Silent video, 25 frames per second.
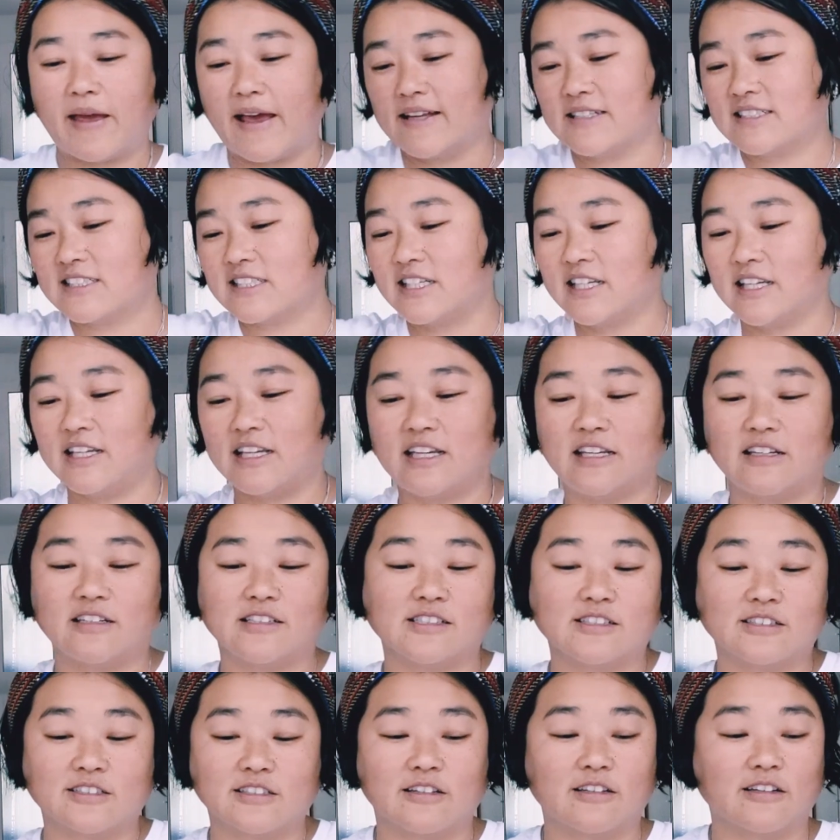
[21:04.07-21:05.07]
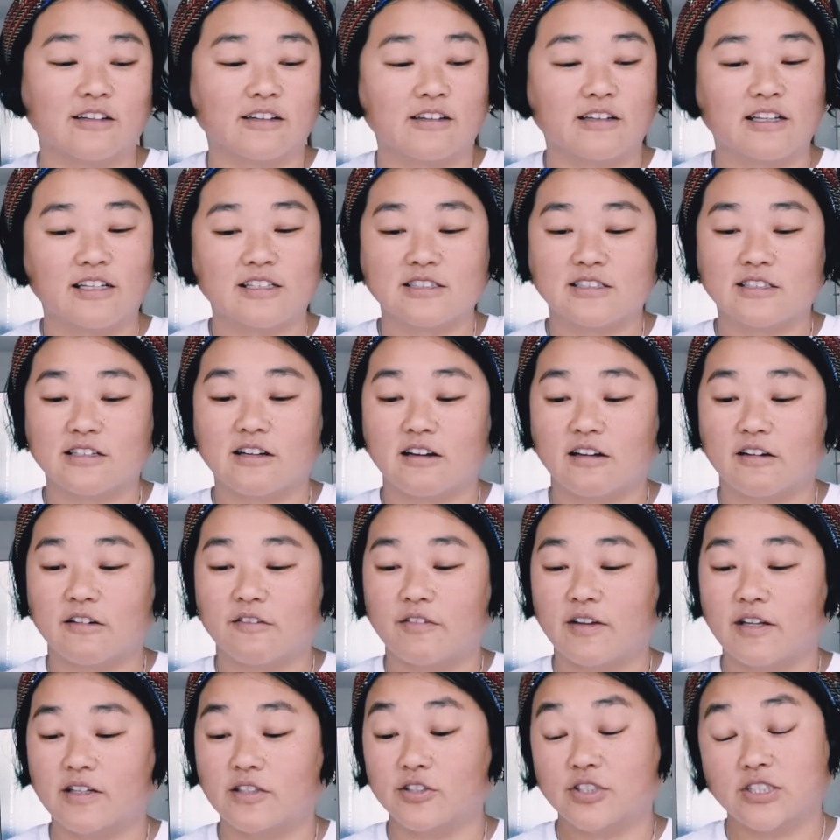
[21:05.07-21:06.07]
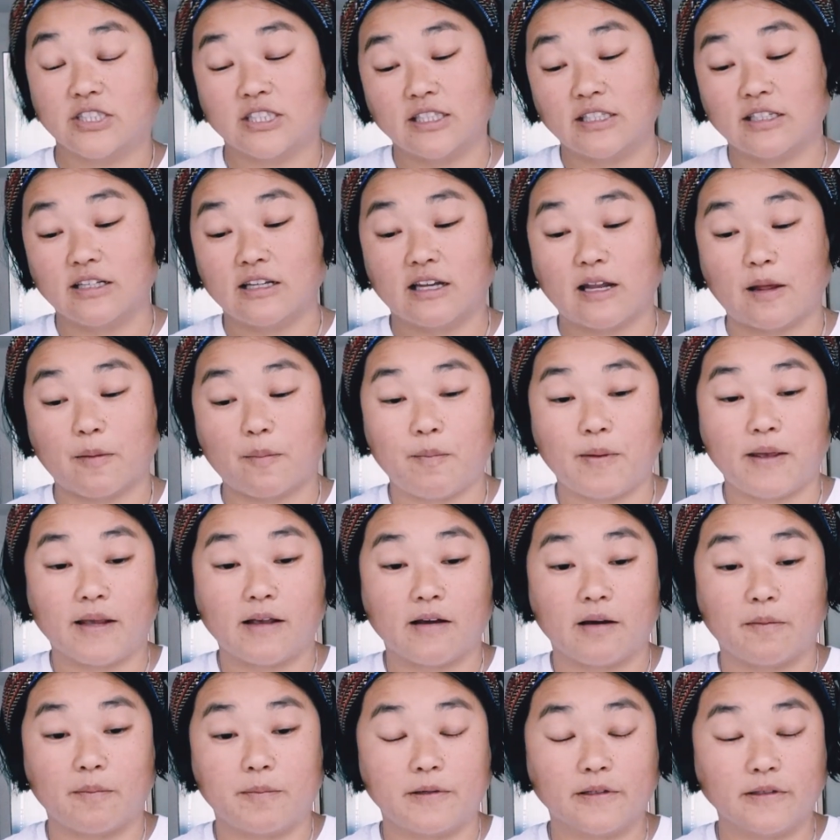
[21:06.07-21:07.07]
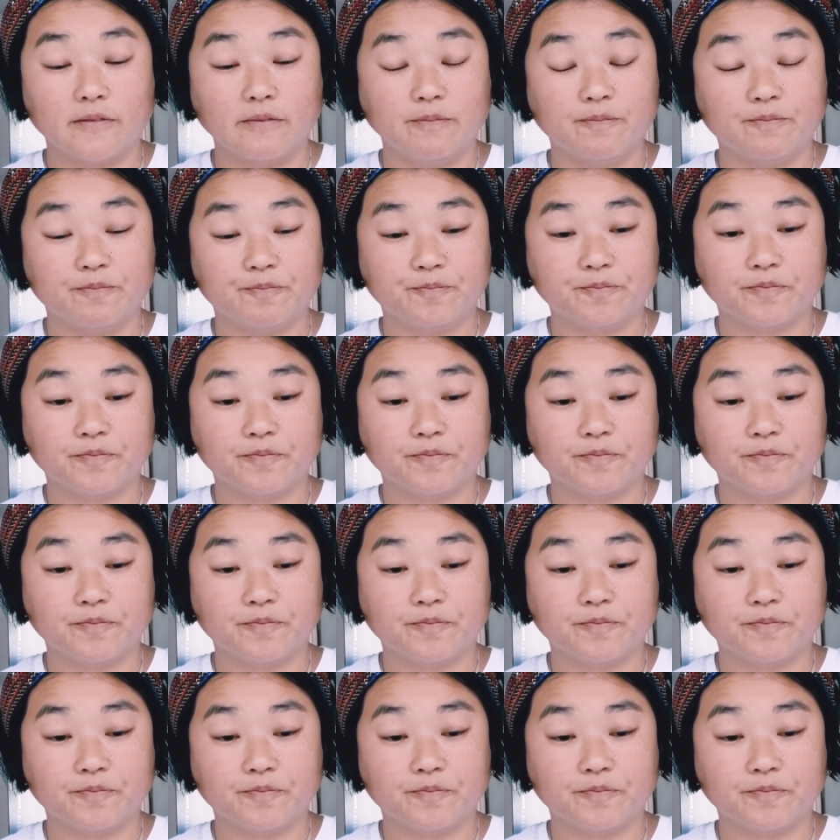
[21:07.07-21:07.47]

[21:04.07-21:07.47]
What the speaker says: basking in the sun. That's the kind of energy that I pick up on.